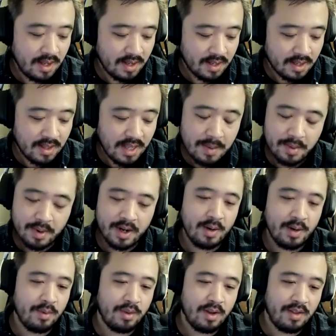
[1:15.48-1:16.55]

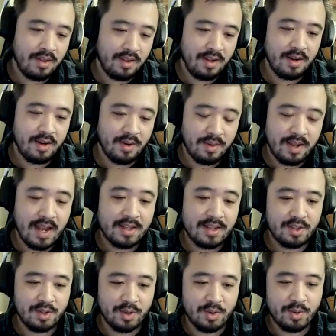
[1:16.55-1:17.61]
collaborating with all the
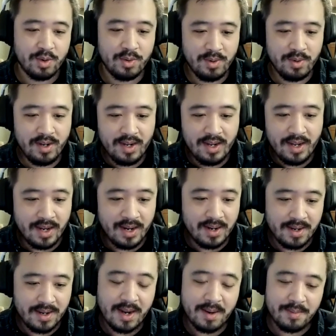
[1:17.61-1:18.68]
cast and crew,
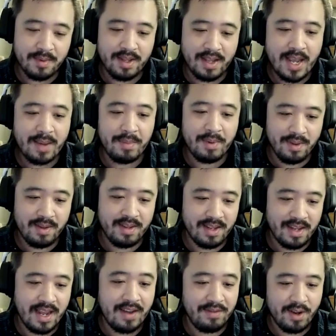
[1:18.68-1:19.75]
and yeah, I'm really happy to
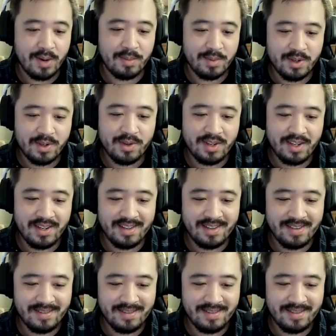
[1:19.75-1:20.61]
have the opportunity.